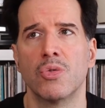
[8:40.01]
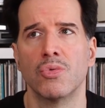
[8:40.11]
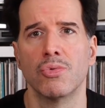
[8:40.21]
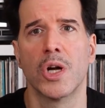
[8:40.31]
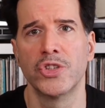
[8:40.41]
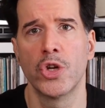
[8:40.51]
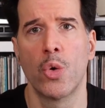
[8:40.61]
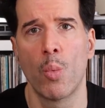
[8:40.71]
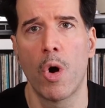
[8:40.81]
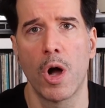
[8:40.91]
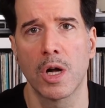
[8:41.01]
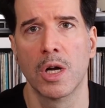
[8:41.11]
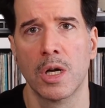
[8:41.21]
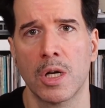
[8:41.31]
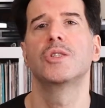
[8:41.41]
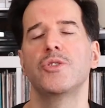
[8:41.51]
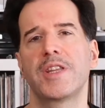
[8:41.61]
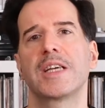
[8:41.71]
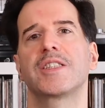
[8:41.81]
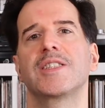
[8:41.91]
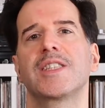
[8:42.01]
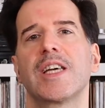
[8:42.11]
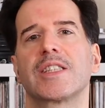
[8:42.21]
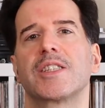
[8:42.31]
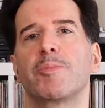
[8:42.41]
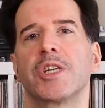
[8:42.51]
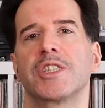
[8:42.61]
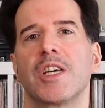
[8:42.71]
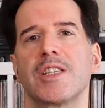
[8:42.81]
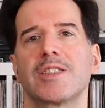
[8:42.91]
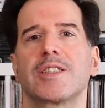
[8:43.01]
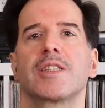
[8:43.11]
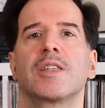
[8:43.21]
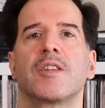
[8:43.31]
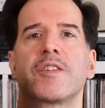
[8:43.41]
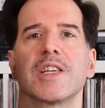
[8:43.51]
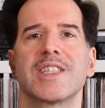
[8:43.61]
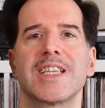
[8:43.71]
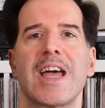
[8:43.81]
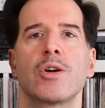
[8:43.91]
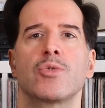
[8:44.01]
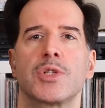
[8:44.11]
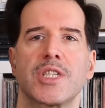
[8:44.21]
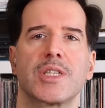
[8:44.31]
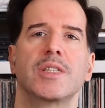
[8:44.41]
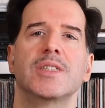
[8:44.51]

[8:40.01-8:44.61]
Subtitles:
Run, Don't Walk. 2006 brings us The Sounds,